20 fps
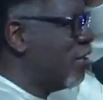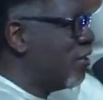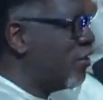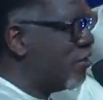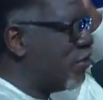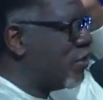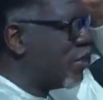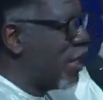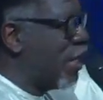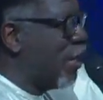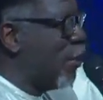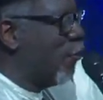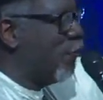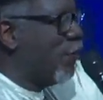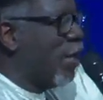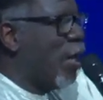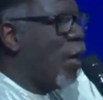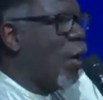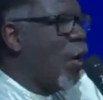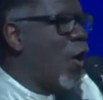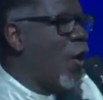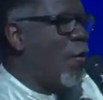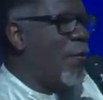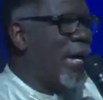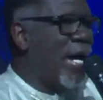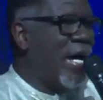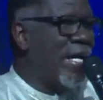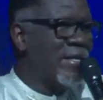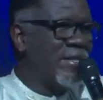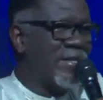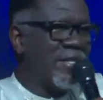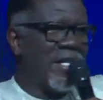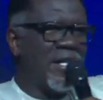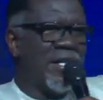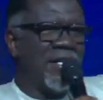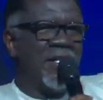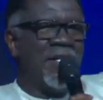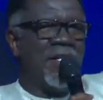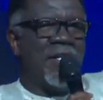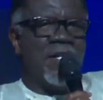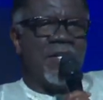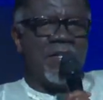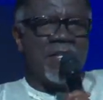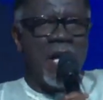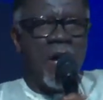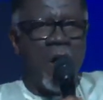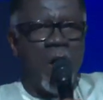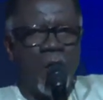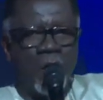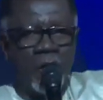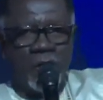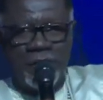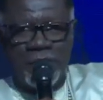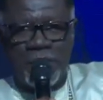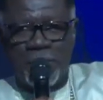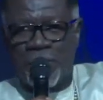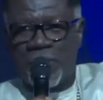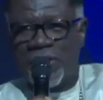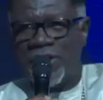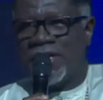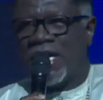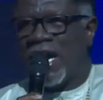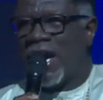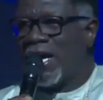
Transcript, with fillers: Jehovah Almighty, the Holy Spirit, our